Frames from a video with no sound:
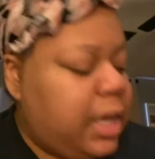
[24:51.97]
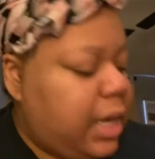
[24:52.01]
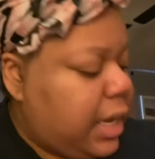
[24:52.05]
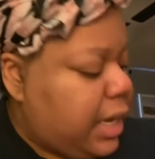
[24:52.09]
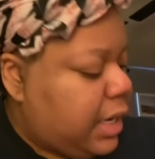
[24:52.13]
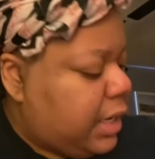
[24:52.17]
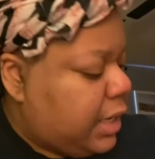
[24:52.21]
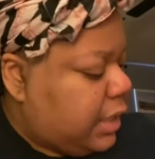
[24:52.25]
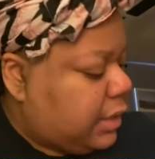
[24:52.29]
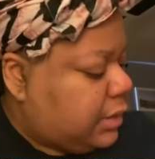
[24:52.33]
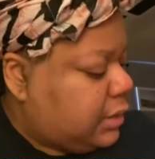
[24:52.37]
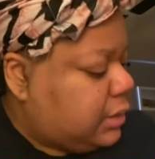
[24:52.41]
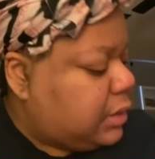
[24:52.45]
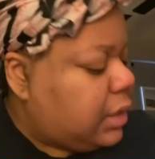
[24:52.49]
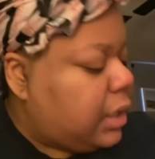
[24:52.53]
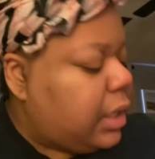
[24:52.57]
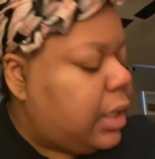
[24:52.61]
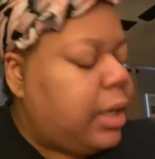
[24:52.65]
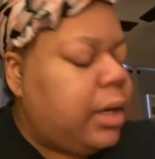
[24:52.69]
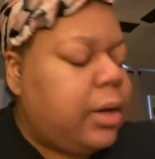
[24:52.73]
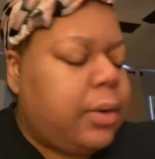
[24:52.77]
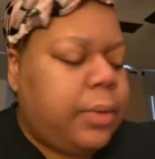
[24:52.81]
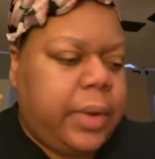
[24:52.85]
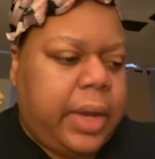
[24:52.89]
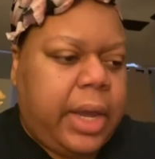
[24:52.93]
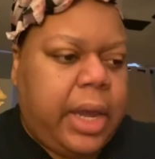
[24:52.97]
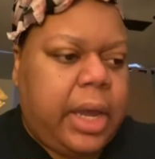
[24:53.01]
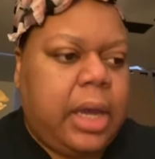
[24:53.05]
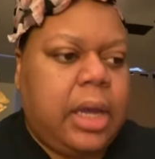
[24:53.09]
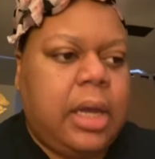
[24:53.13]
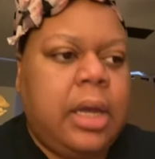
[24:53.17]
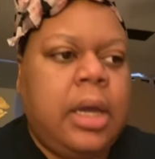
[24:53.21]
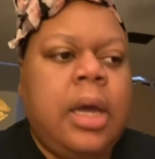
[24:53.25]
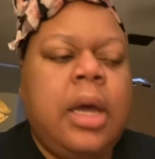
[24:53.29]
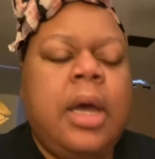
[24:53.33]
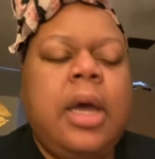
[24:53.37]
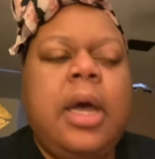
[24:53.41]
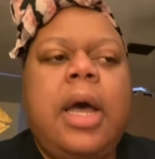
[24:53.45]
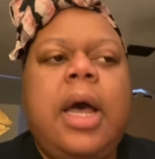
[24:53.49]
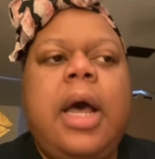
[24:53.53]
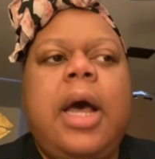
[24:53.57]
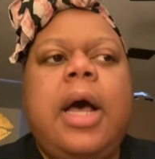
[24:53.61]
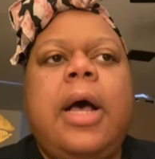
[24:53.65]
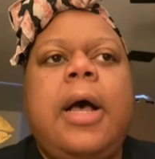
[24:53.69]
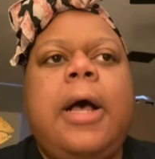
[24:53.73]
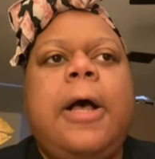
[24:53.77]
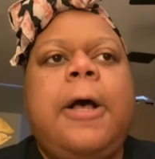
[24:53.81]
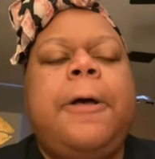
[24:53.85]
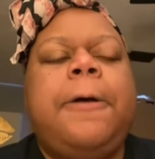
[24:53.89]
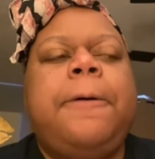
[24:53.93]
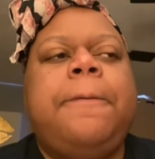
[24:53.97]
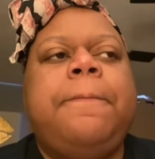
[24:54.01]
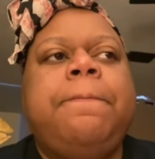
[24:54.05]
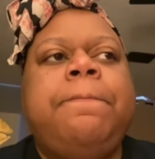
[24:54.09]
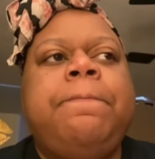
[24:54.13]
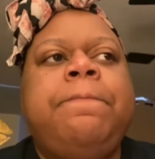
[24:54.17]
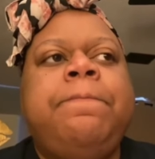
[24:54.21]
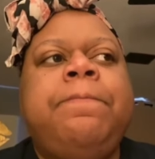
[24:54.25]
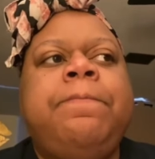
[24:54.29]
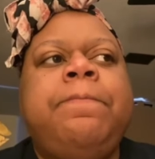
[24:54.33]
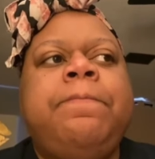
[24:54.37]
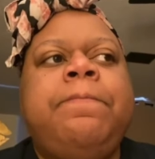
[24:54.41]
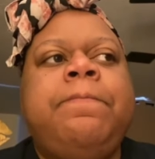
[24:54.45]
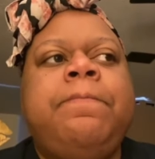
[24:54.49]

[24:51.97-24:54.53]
And I said, okay. Um,